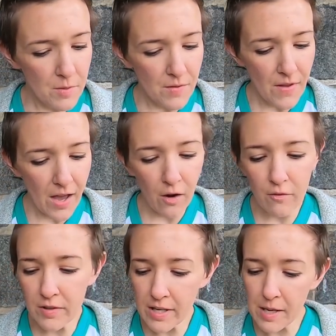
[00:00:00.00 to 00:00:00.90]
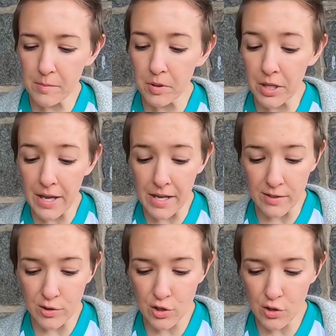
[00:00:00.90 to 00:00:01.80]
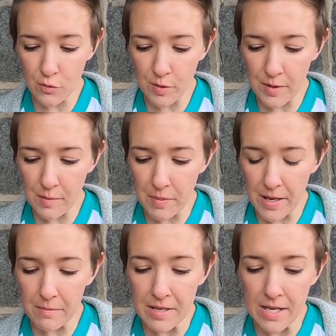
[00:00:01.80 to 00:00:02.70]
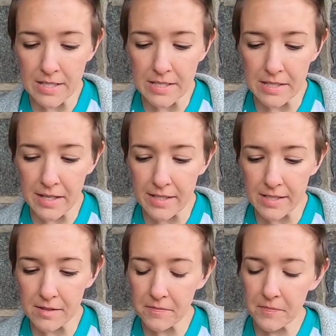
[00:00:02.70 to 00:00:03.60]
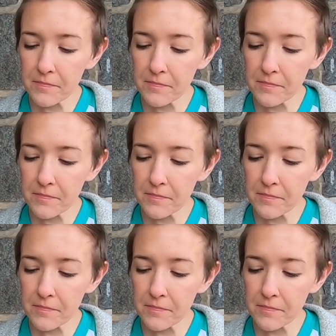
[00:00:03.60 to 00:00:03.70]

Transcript: with Elvin and Blanche with baby Donna.